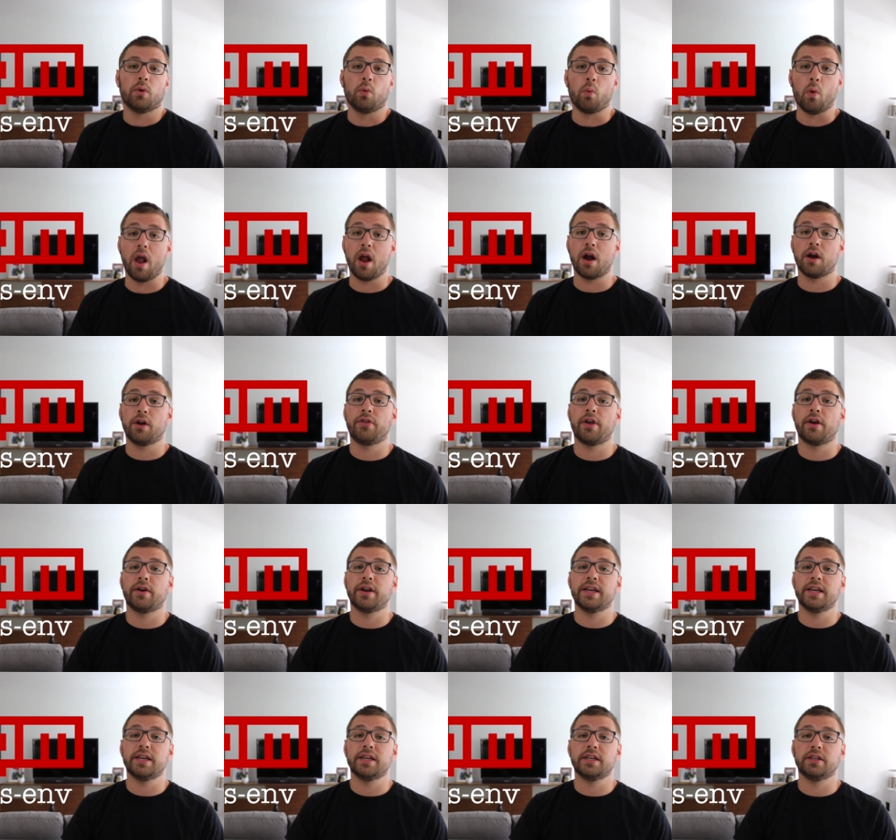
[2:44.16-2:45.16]
where
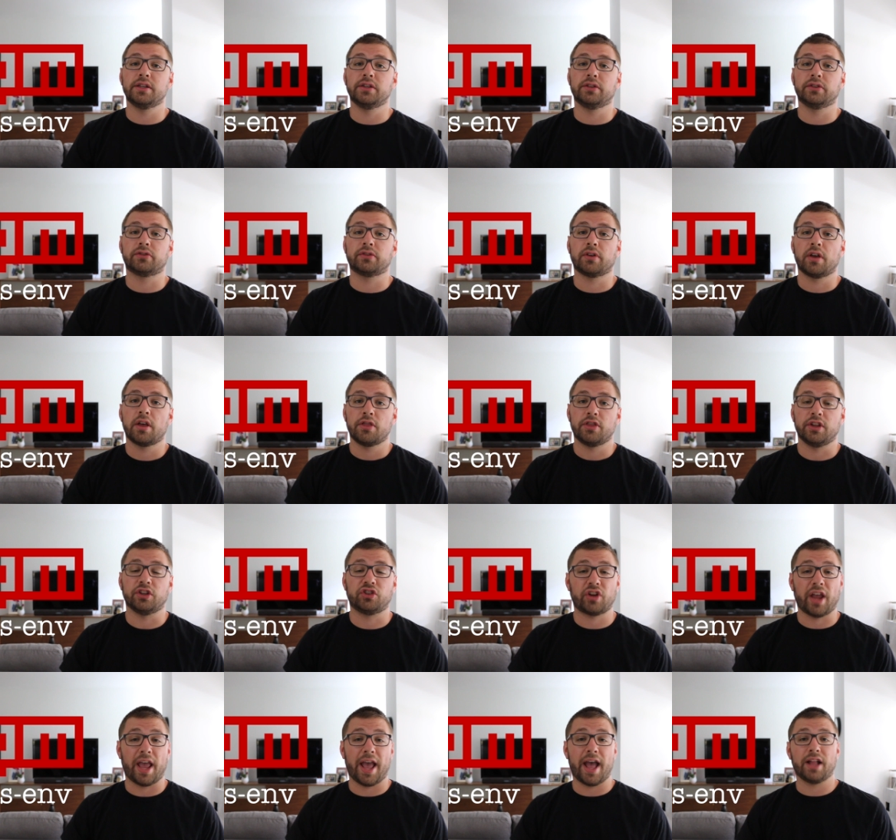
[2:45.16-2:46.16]
there is the
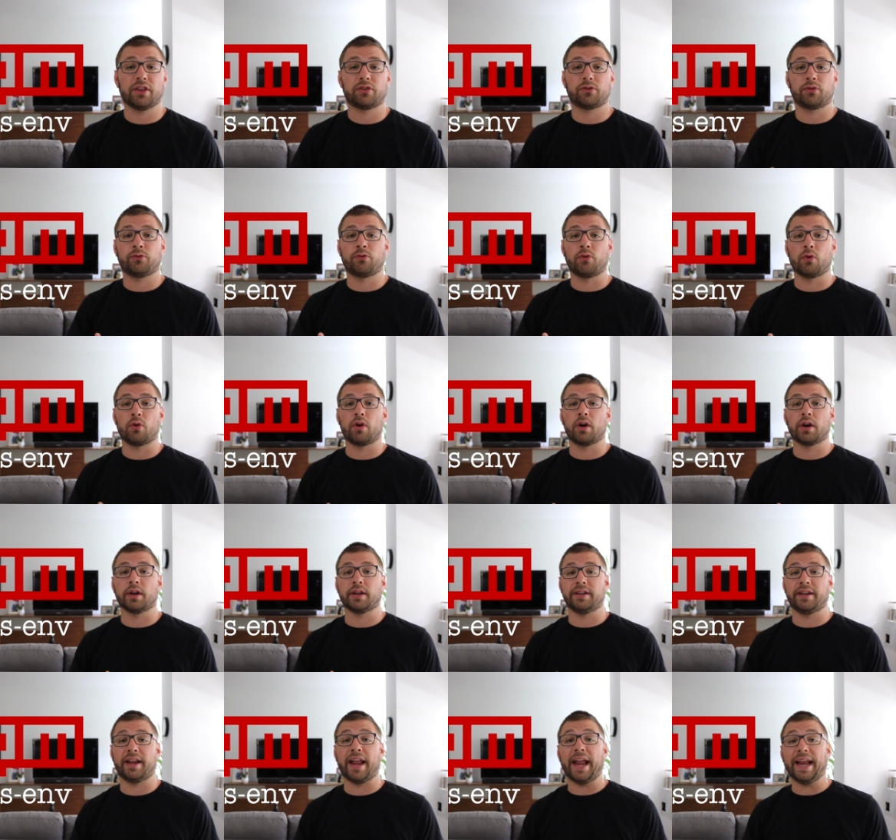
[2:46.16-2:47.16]
chance for
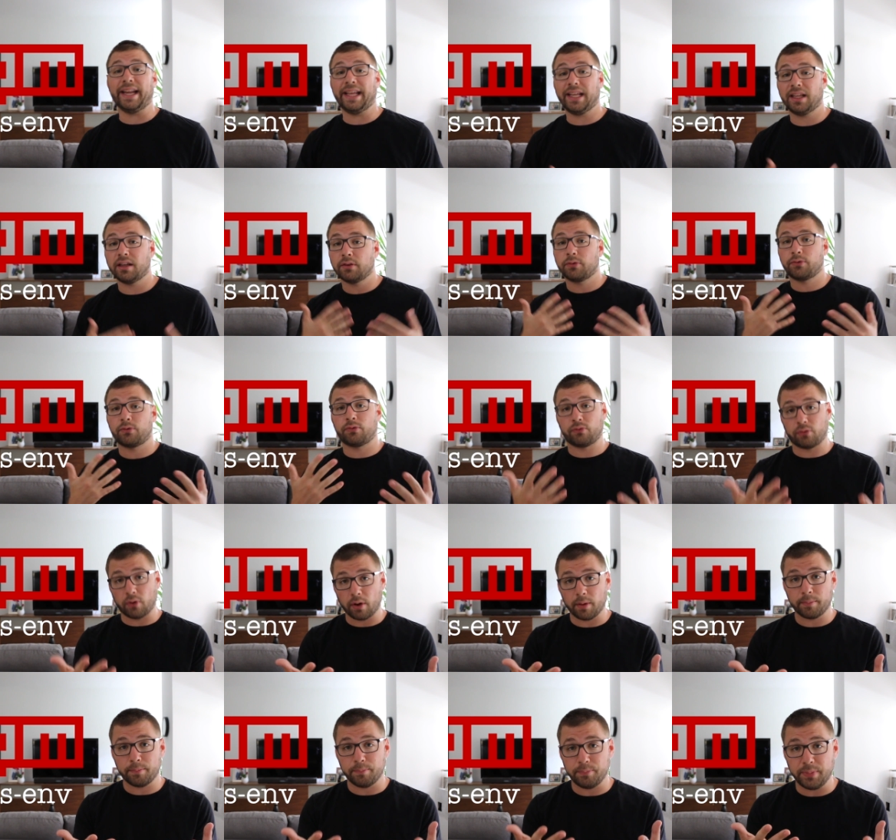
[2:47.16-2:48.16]
gaining
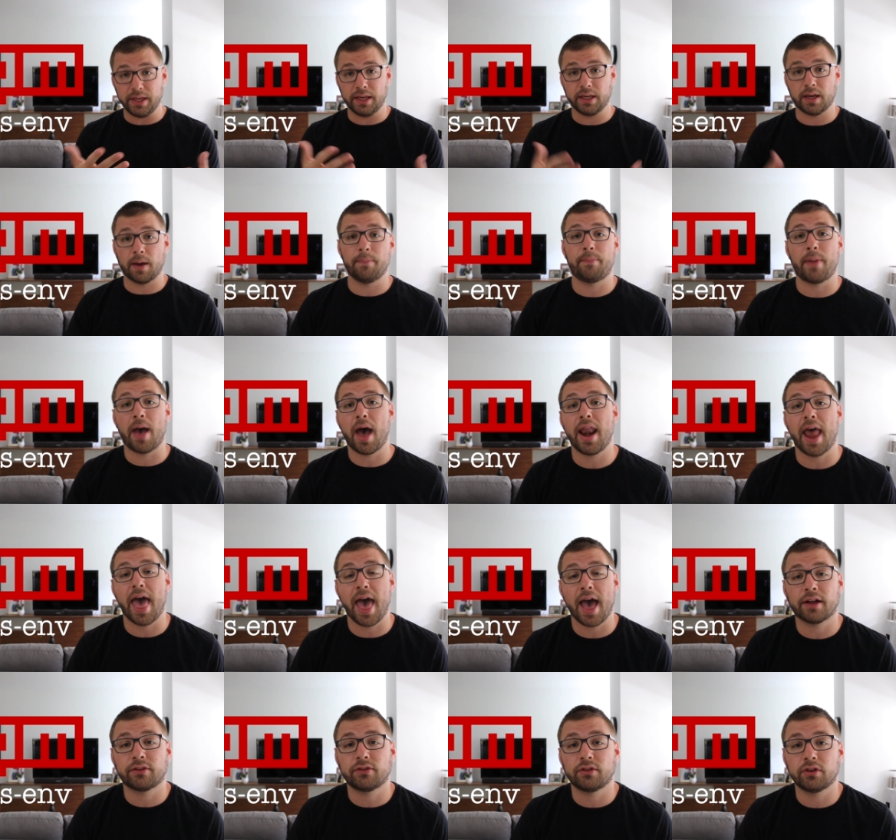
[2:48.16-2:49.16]
from being a bad
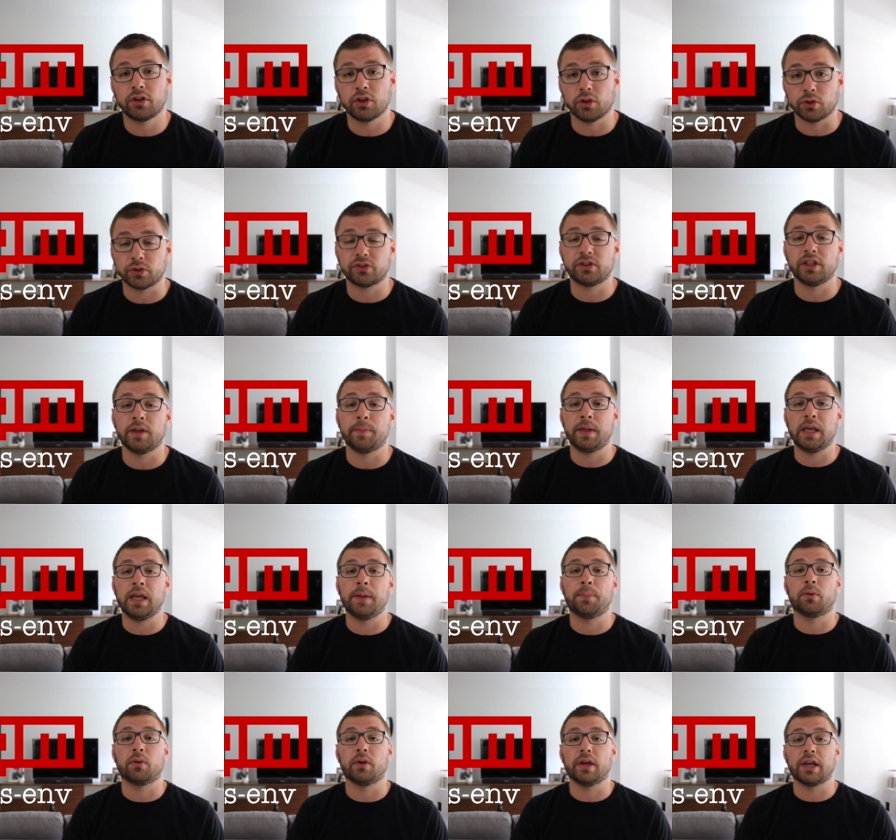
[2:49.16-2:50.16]
actor, you'll see
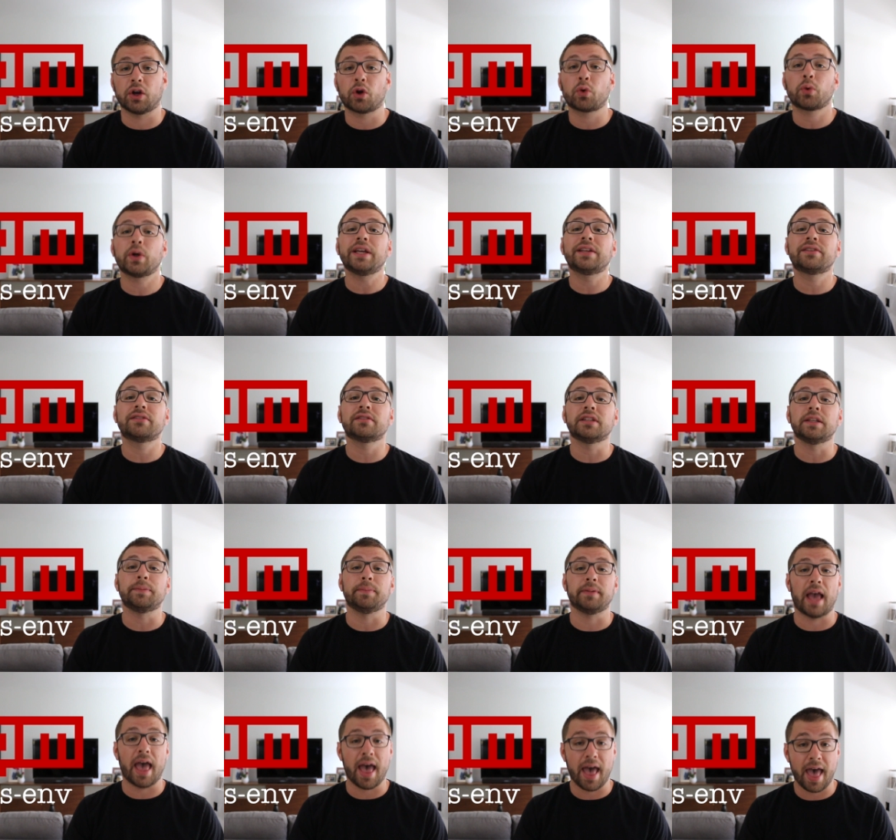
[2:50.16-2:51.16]
people
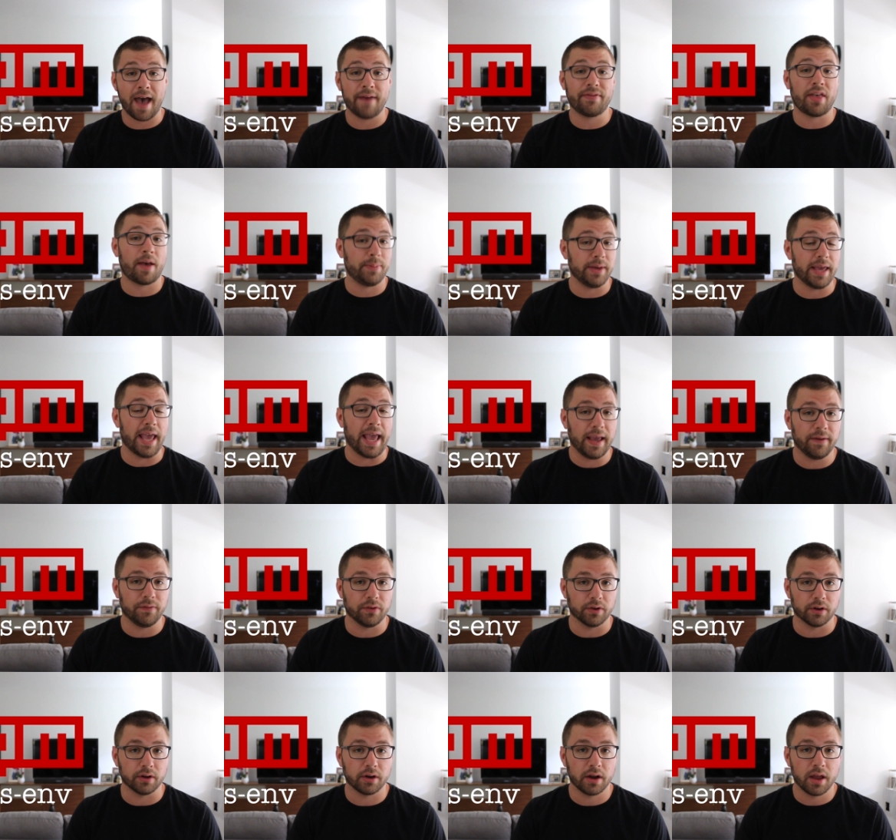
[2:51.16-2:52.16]
increasingly have that
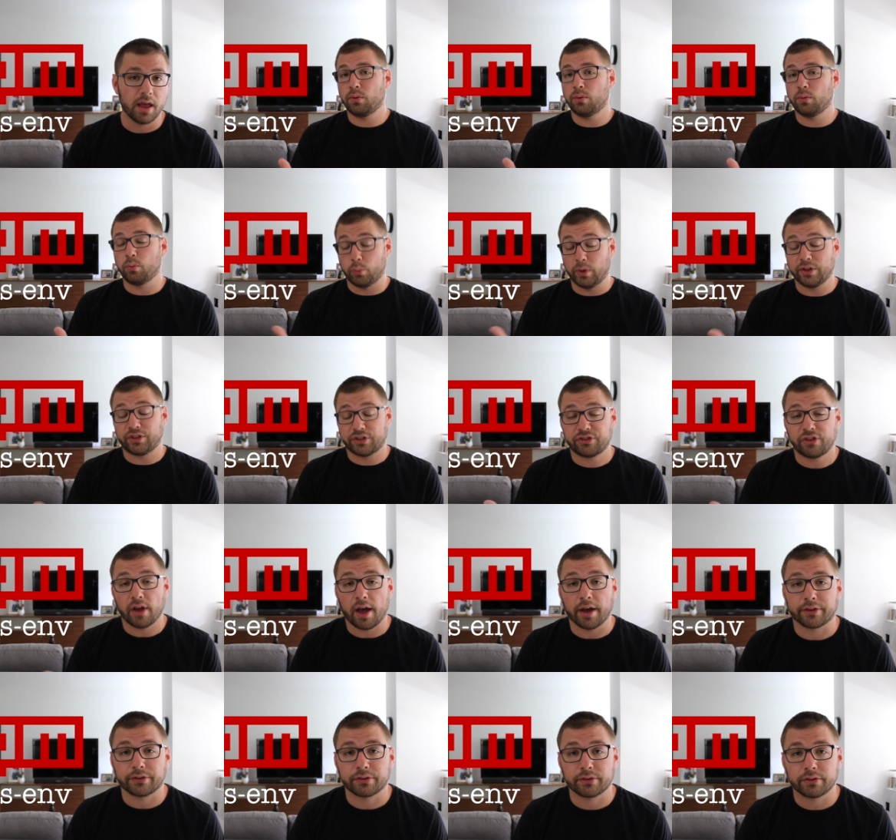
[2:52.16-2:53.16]
behavior, which
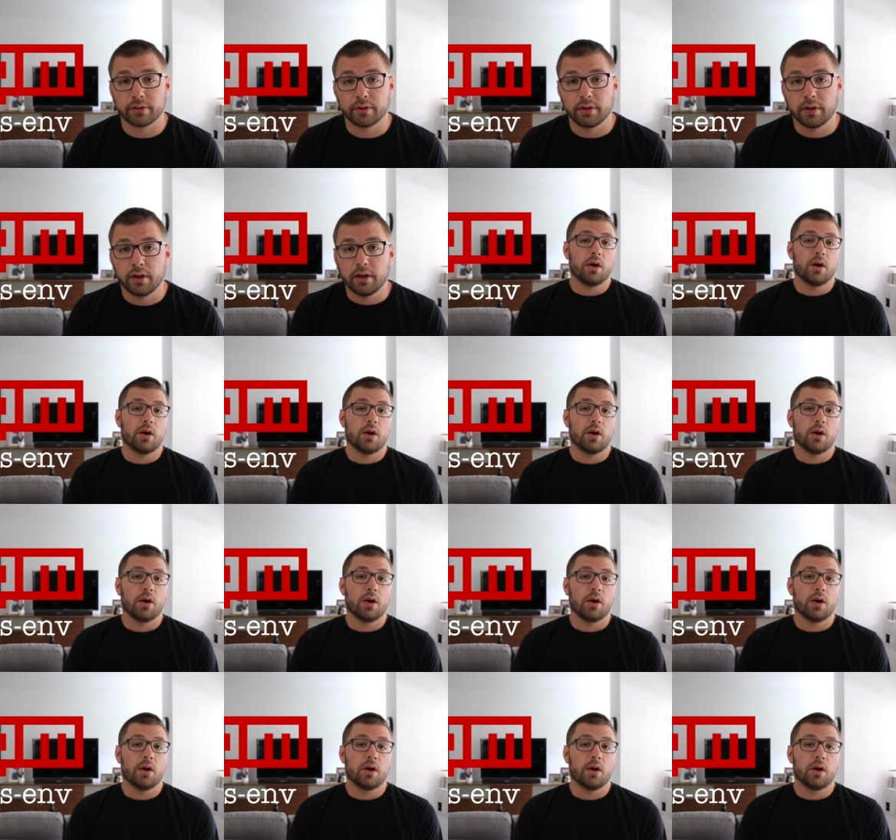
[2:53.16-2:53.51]
sucks.